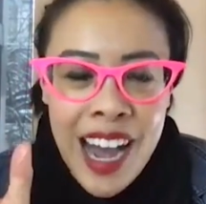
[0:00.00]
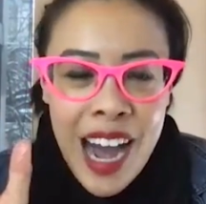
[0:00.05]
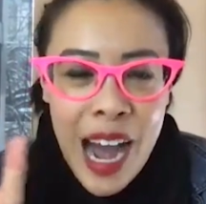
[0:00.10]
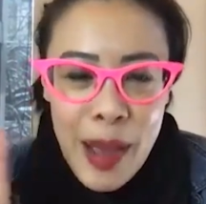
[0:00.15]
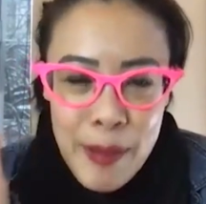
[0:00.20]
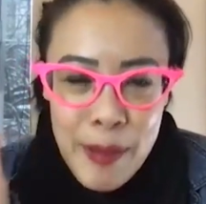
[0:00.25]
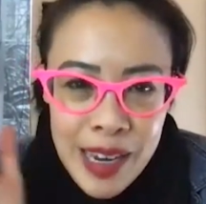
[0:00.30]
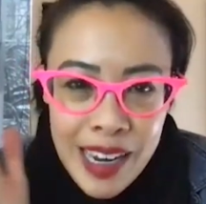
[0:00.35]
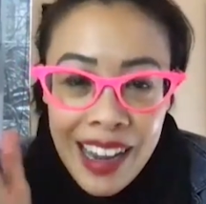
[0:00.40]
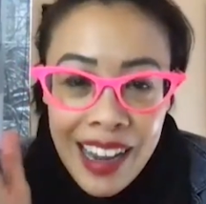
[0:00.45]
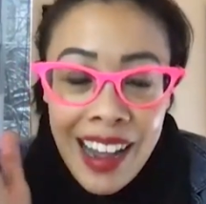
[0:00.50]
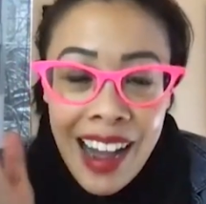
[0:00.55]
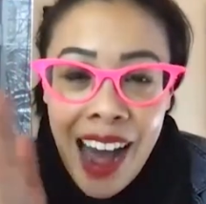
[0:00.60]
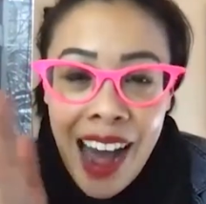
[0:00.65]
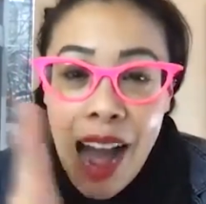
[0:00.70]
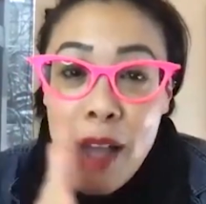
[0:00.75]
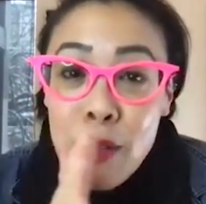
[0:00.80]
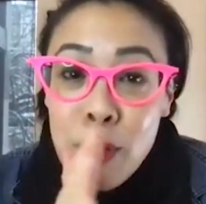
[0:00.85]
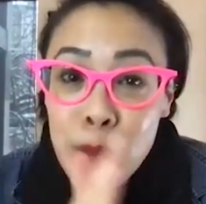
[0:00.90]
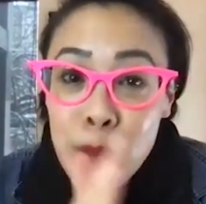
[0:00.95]
I mean,
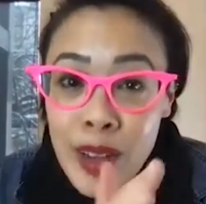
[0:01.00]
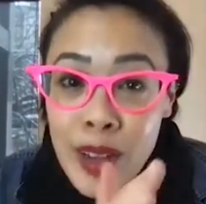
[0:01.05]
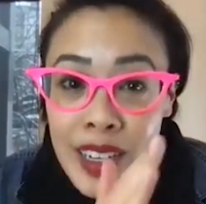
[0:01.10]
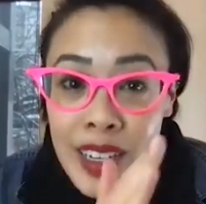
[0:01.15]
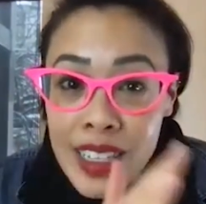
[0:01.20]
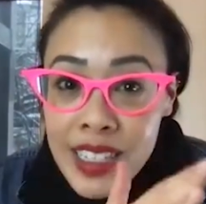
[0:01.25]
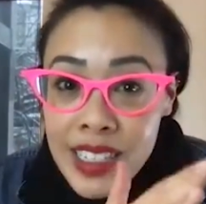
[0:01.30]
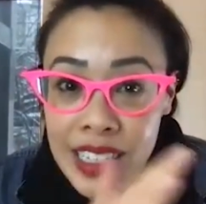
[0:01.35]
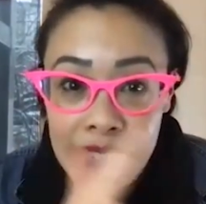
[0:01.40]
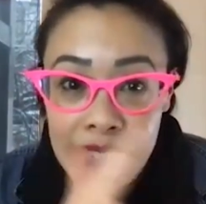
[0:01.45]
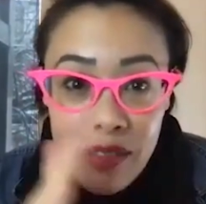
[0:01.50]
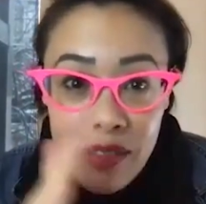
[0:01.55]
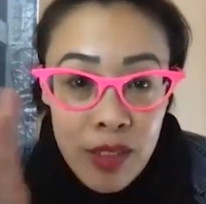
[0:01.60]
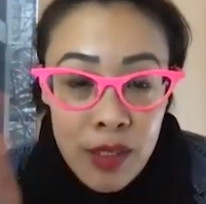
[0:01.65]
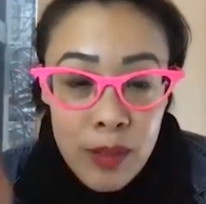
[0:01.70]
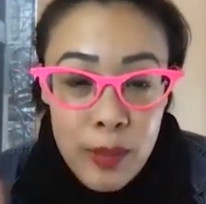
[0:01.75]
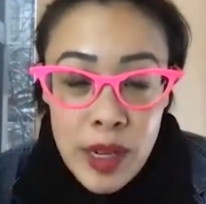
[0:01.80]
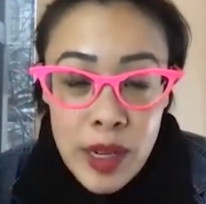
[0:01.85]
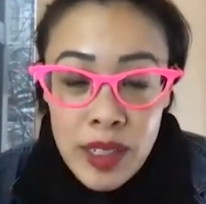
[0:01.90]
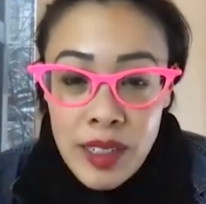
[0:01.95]
I will be honest, like for
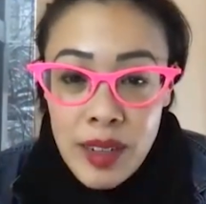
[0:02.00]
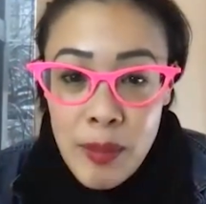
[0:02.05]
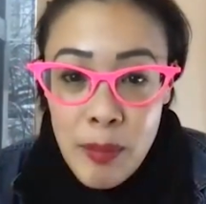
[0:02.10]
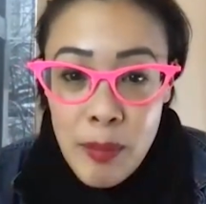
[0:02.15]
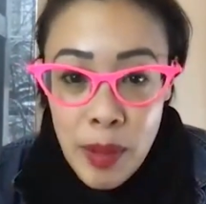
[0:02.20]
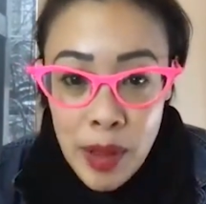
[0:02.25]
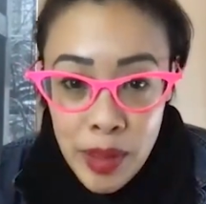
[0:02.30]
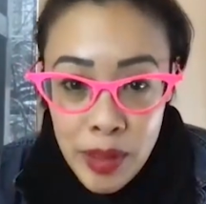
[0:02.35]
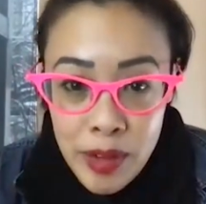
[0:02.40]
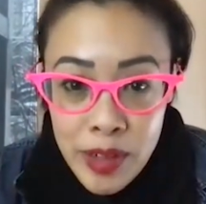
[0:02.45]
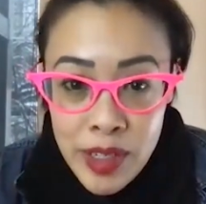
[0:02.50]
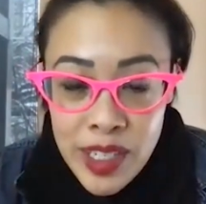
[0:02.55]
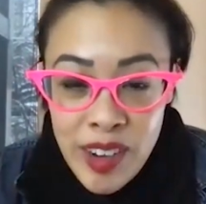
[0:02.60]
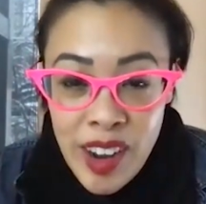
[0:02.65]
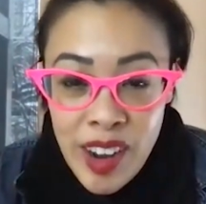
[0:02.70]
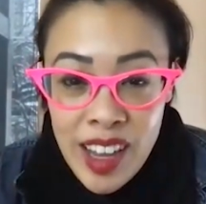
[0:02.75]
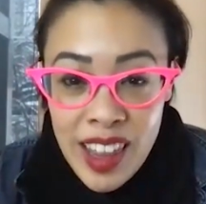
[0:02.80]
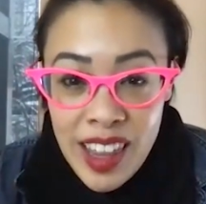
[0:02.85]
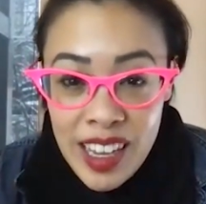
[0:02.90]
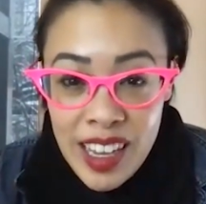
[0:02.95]
about a month or so,
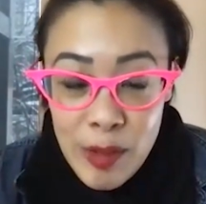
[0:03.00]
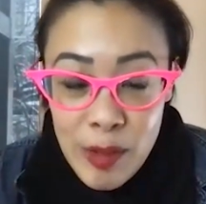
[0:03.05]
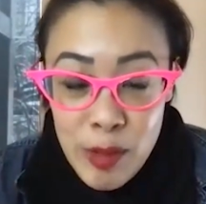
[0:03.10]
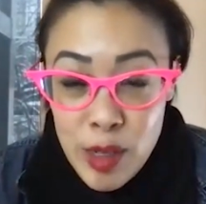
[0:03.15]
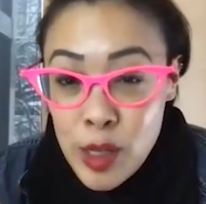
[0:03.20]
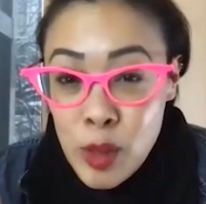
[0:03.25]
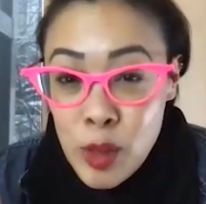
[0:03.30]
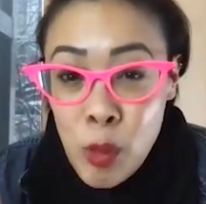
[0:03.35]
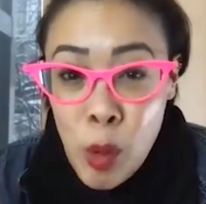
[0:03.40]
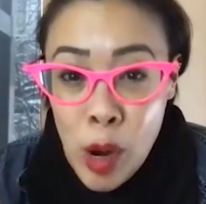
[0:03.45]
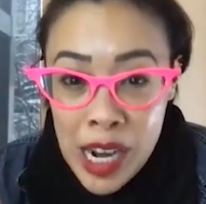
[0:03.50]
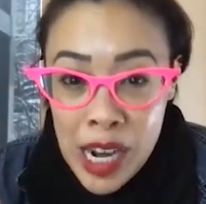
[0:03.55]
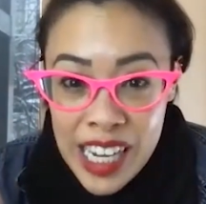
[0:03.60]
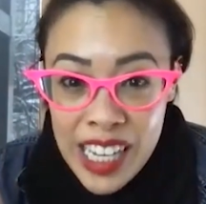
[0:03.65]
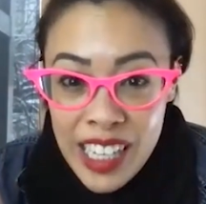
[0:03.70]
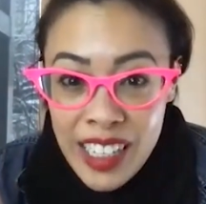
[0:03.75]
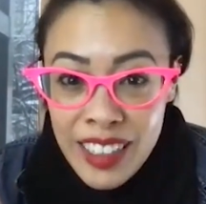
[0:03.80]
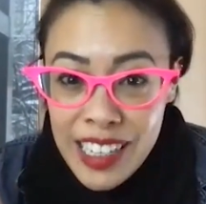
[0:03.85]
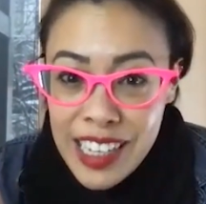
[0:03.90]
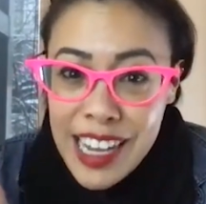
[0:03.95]
I think I was just
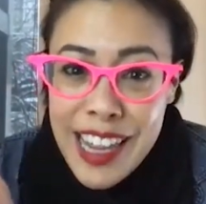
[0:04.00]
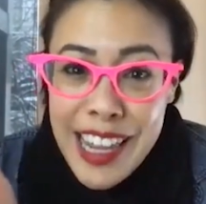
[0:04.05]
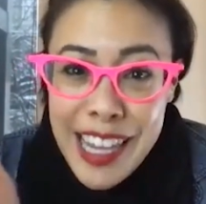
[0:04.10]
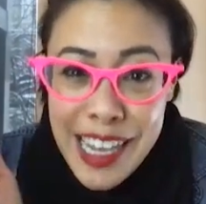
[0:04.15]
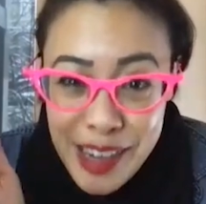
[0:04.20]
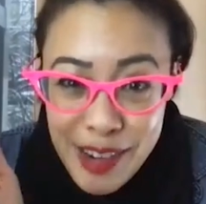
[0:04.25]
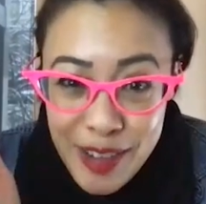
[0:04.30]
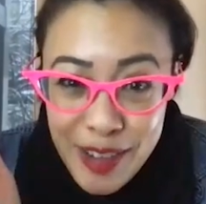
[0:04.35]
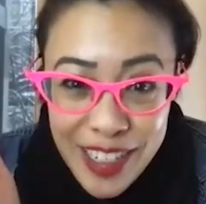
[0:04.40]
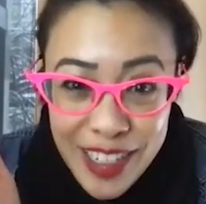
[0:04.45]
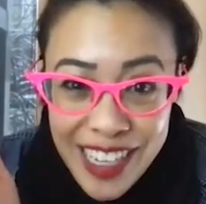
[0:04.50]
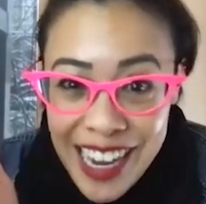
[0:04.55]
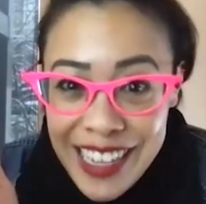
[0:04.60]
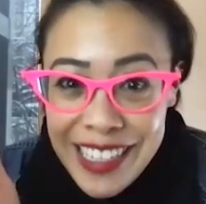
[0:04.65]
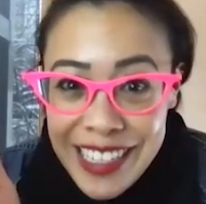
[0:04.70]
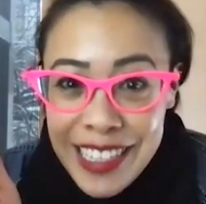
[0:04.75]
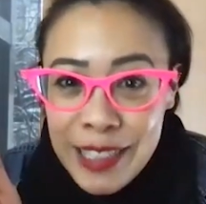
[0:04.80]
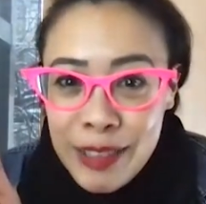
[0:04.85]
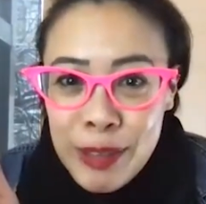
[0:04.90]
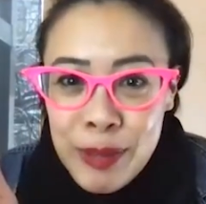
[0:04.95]
whining. Like I think you just had
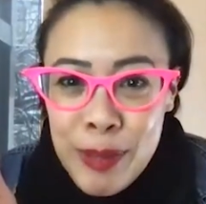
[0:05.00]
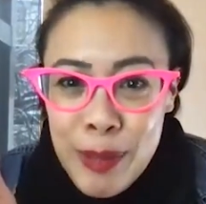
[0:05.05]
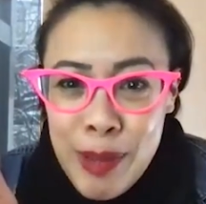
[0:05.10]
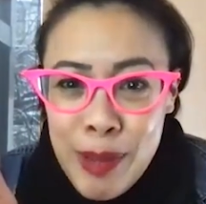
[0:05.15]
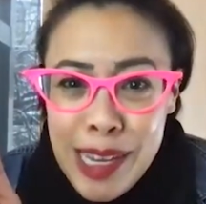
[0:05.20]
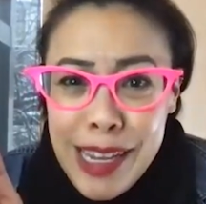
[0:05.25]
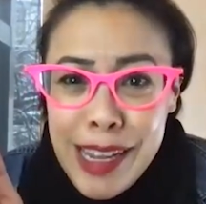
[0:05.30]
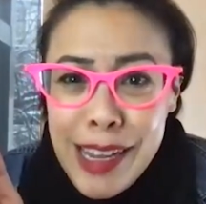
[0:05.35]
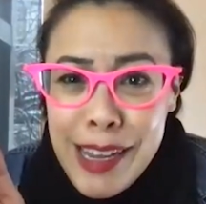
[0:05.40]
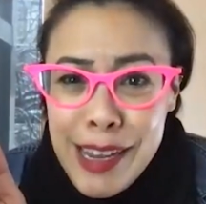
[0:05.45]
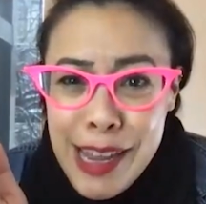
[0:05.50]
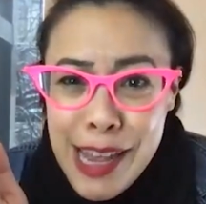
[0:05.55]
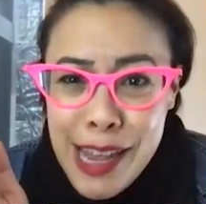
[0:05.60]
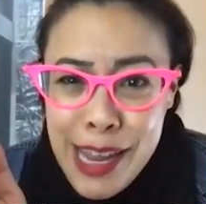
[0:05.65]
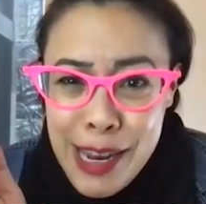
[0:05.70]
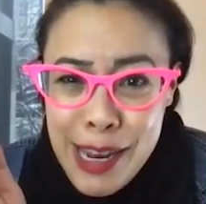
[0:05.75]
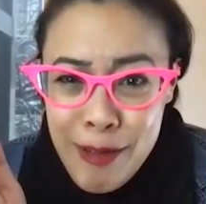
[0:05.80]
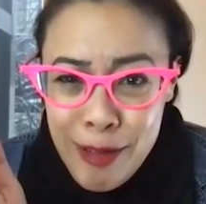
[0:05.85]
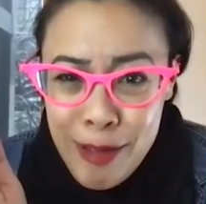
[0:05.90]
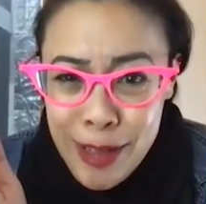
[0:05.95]
to deal with me like, and then
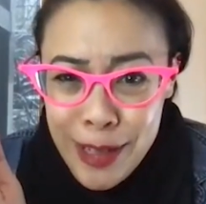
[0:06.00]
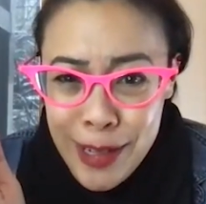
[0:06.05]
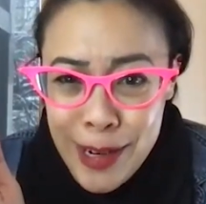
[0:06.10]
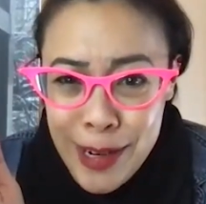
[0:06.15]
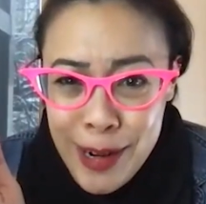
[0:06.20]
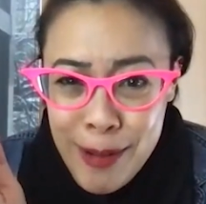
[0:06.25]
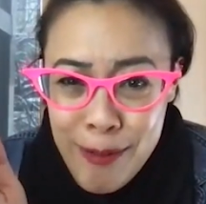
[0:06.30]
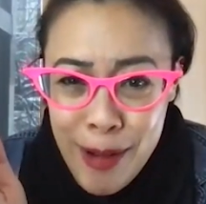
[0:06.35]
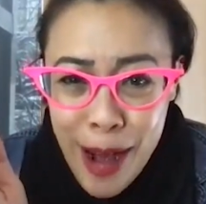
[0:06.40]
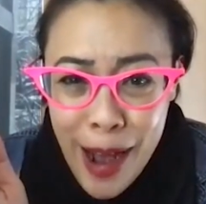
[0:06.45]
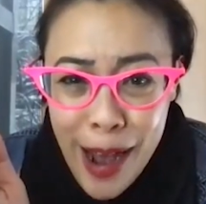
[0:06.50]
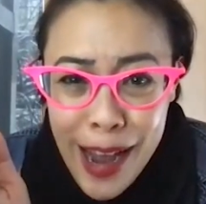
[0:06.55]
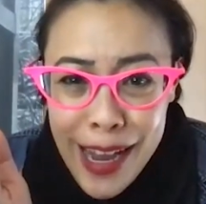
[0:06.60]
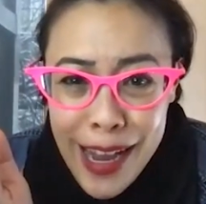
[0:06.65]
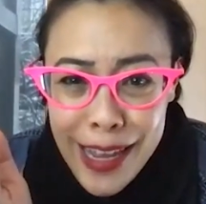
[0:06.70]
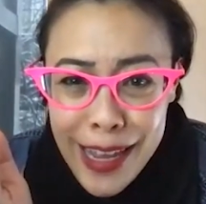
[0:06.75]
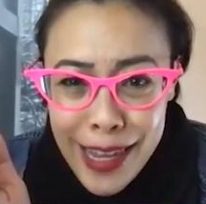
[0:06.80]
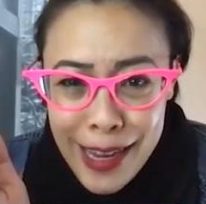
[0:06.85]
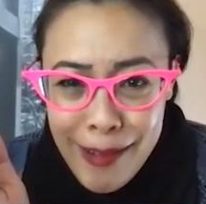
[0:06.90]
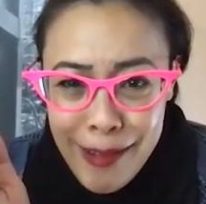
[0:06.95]
no one's going to buy,
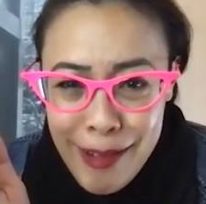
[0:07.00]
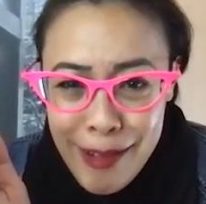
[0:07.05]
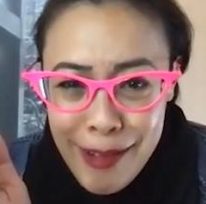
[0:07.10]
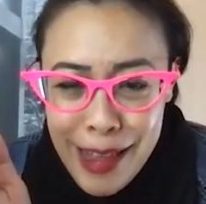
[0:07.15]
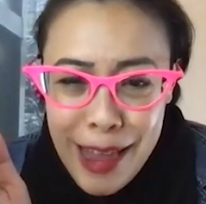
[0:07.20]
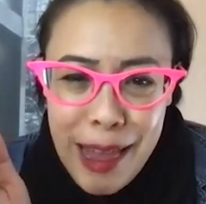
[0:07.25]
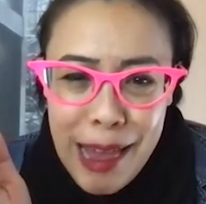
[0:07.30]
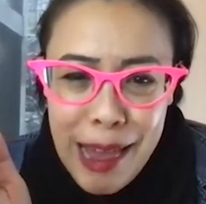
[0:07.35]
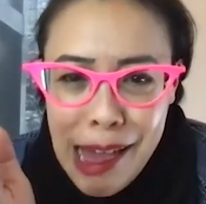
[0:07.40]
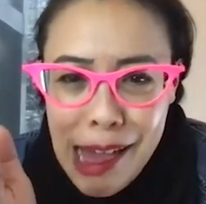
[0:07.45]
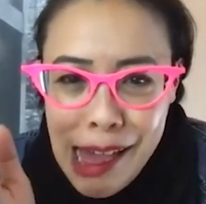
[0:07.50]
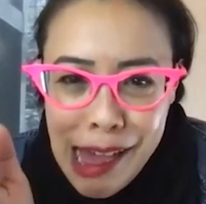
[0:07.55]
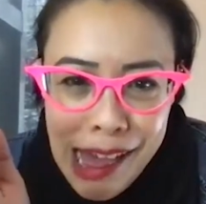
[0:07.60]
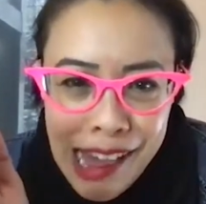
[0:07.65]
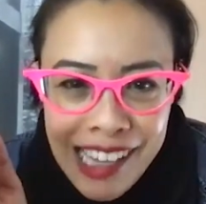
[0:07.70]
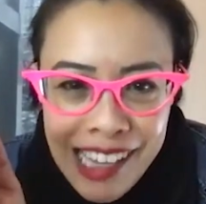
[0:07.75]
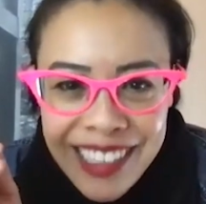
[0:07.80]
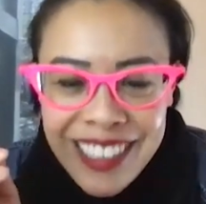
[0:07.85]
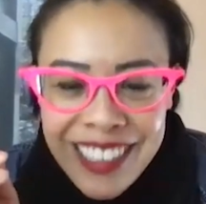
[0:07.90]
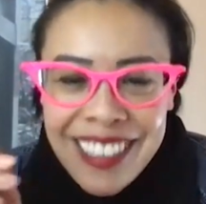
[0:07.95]
and then,
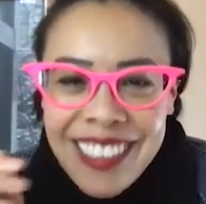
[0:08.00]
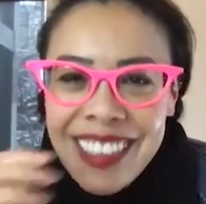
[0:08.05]
ah!